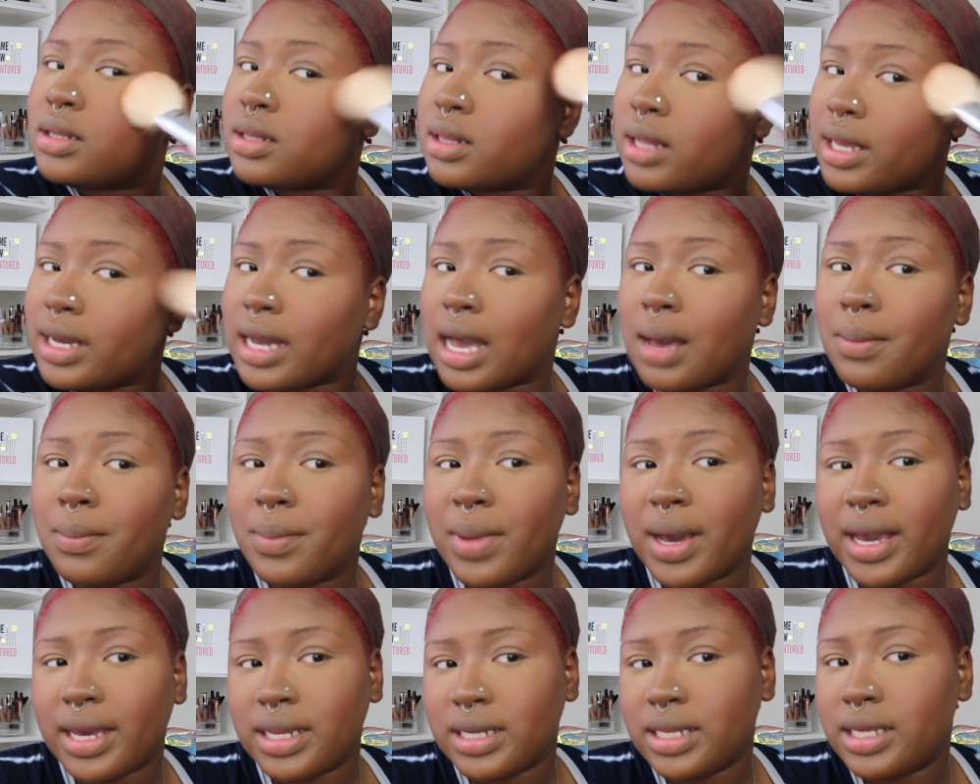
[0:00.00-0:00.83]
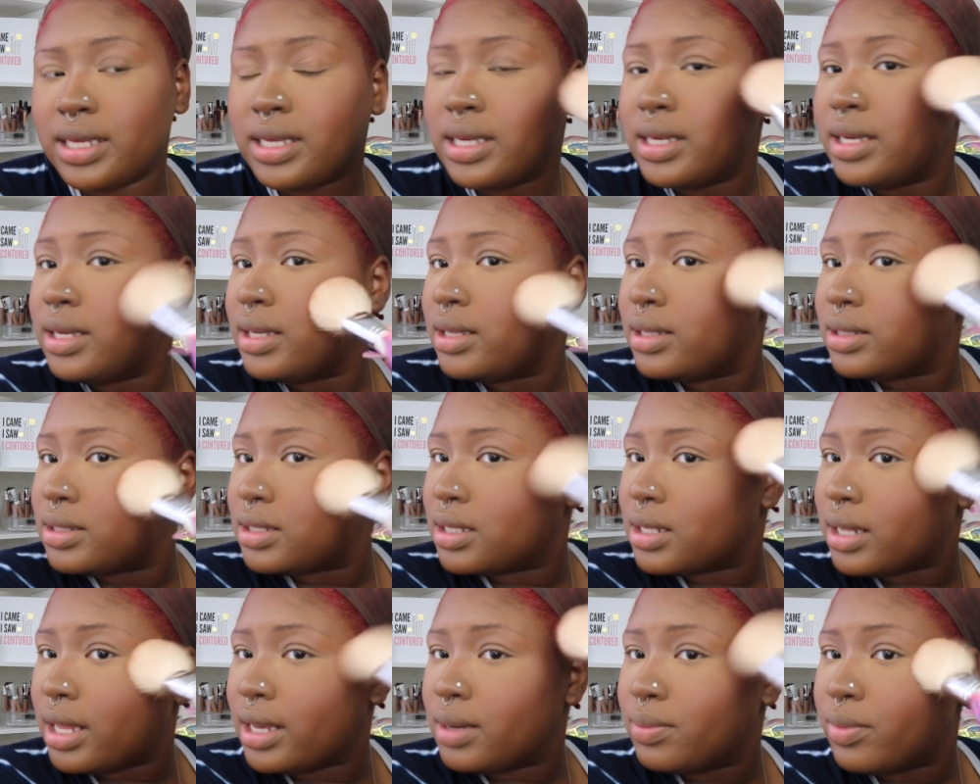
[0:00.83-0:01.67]
Like I might need
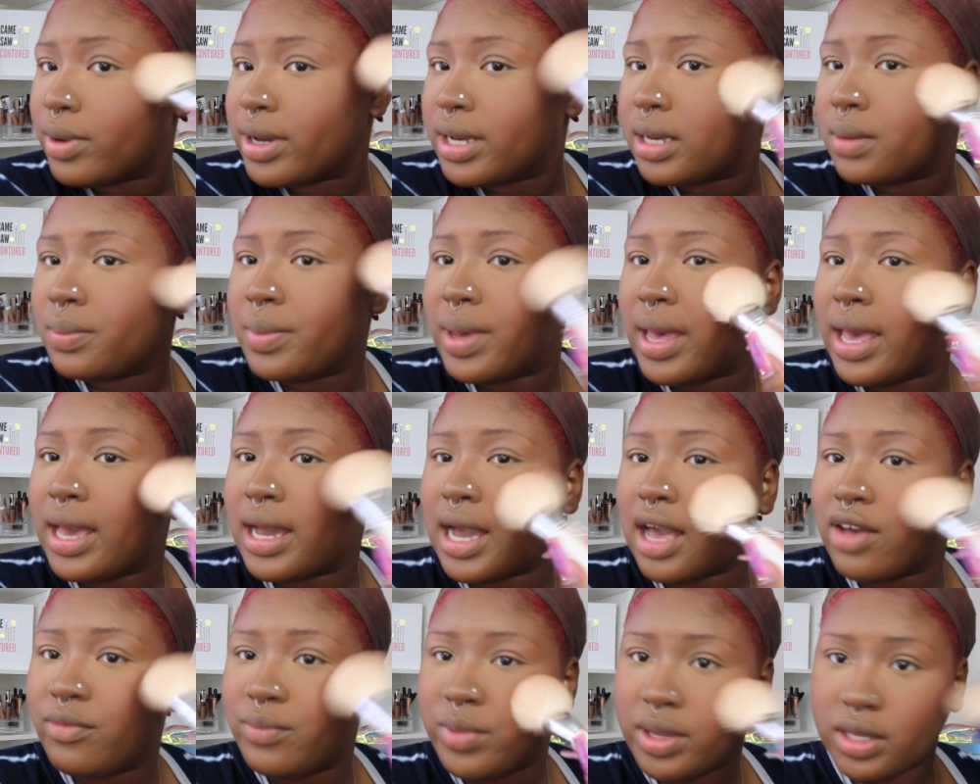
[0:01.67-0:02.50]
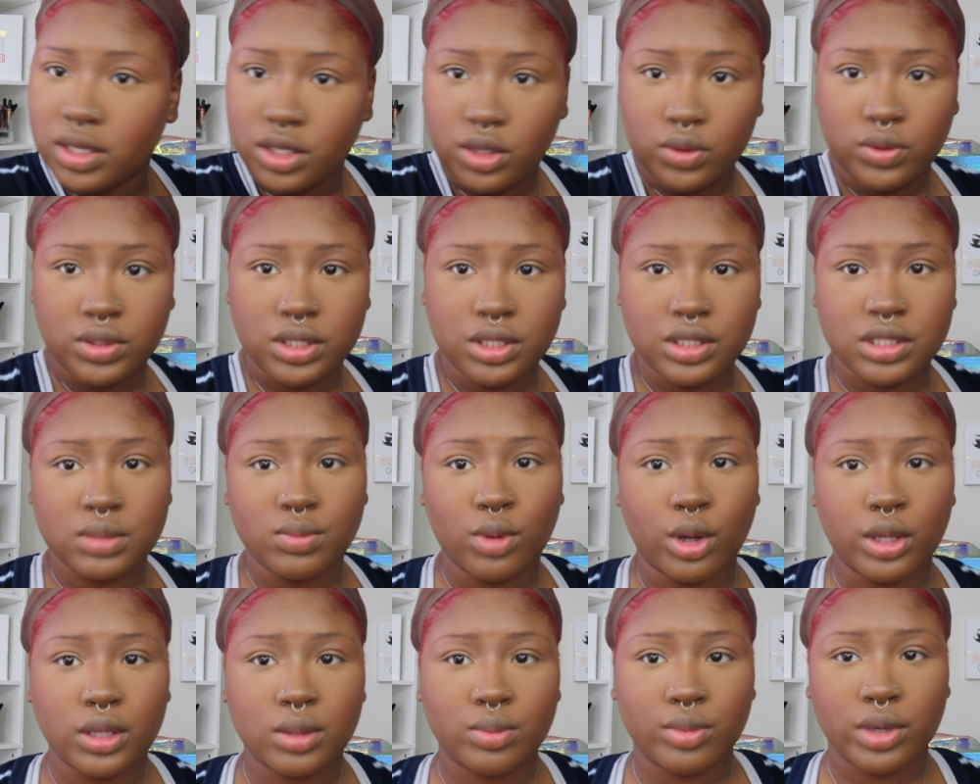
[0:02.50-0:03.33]
to like bring it back. I've been using
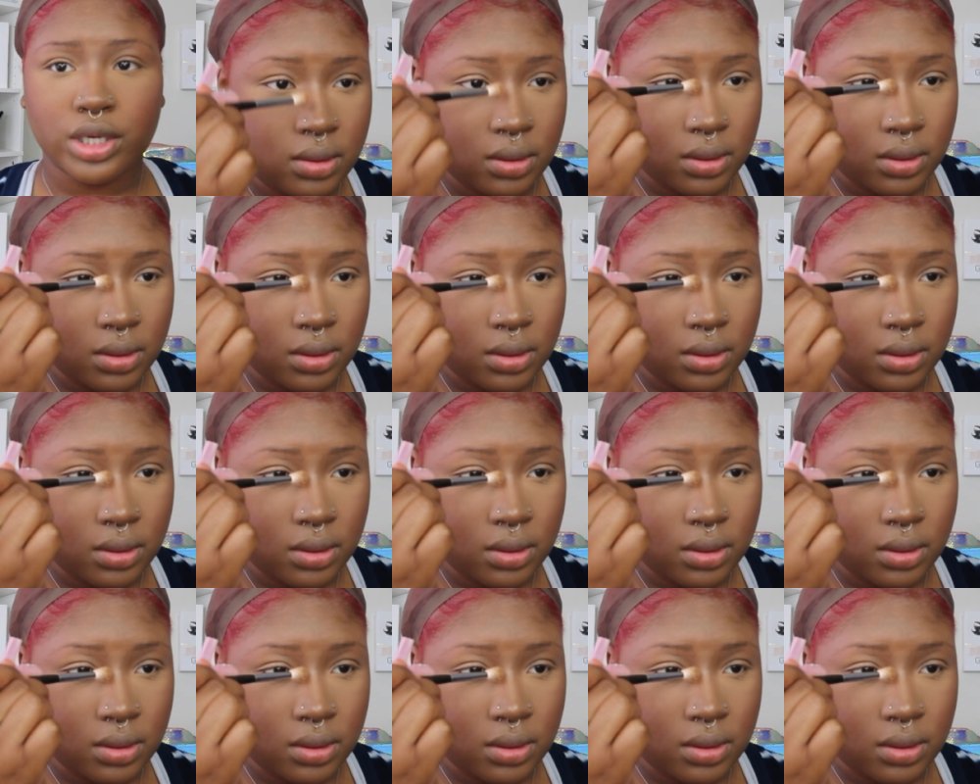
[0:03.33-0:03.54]
smaller brush.